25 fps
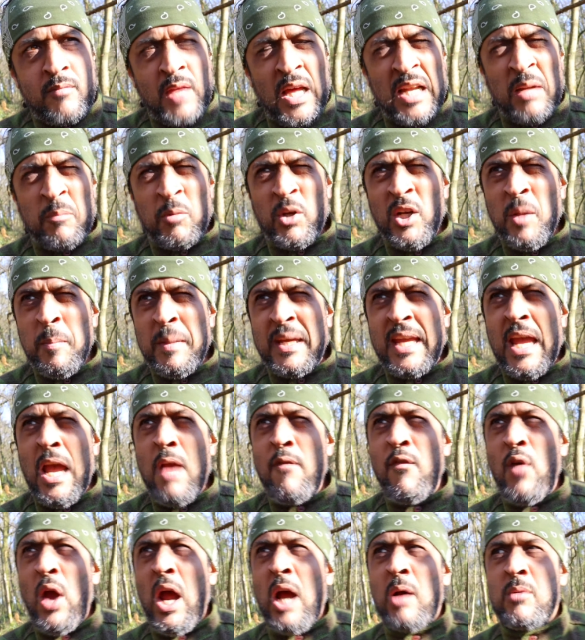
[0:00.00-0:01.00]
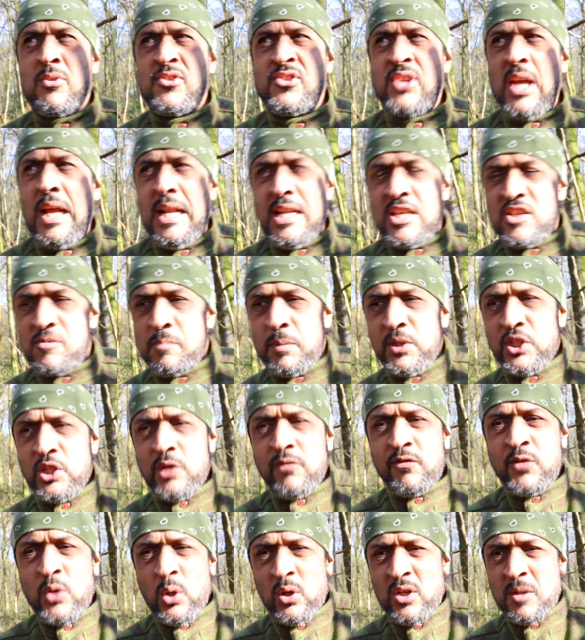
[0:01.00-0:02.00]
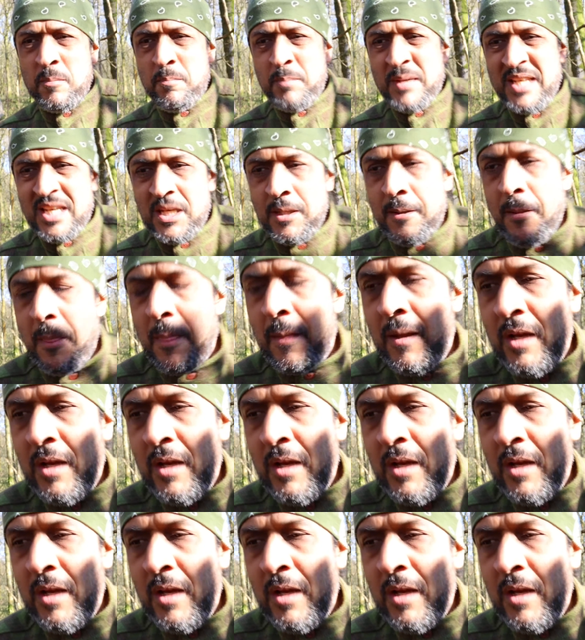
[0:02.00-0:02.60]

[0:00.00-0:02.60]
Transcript: and I've got to be careful how I say this, but you've got to be